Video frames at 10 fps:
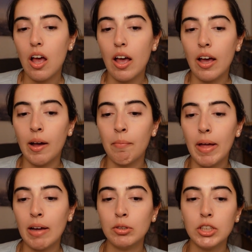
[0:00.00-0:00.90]

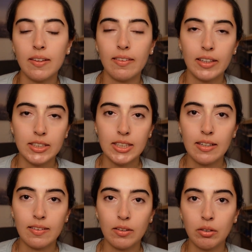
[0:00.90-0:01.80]
I would just
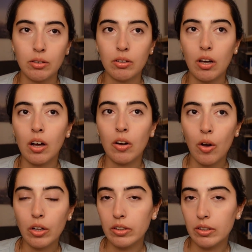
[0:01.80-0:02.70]
suggest to
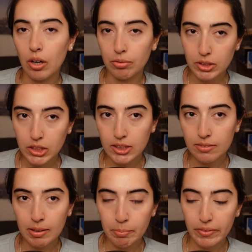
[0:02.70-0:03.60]
go to the official
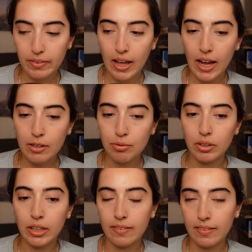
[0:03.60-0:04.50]
website
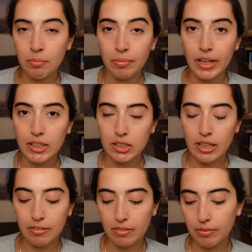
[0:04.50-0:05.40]
for the examination
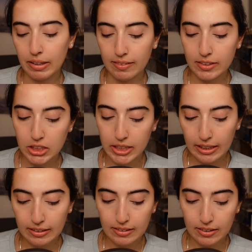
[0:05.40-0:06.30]
and once
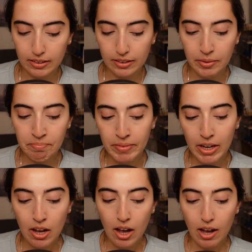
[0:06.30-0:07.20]
check
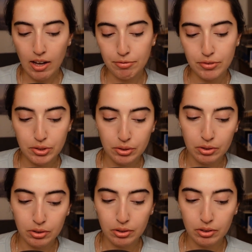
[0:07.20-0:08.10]
how
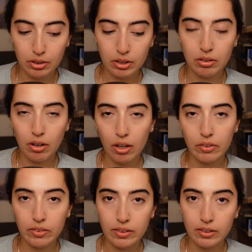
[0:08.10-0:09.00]
to
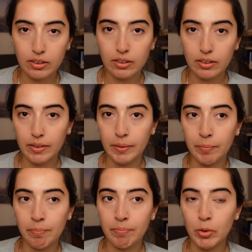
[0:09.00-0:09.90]
cross the
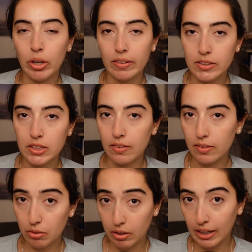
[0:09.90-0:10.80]
questions
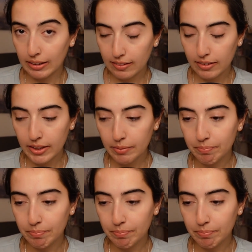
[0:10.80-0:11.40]
correctly.